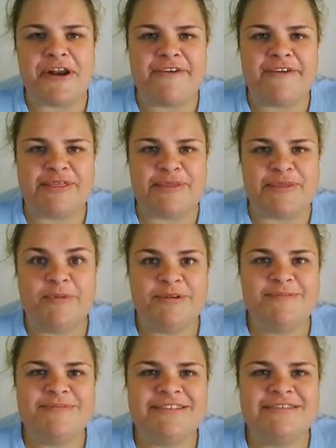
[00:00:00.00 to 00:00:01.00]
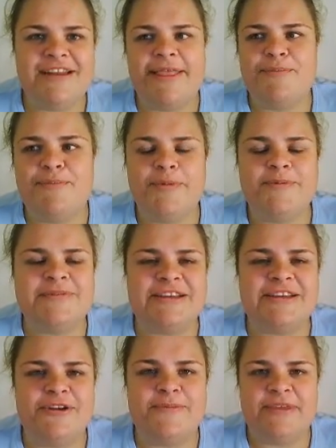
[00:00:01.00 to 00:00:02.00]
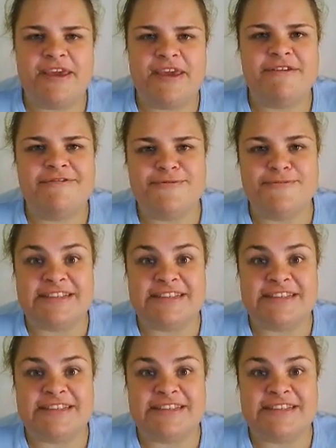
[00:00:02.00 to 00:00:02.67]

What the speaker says: having the problems. Like, the problems are going to be there and the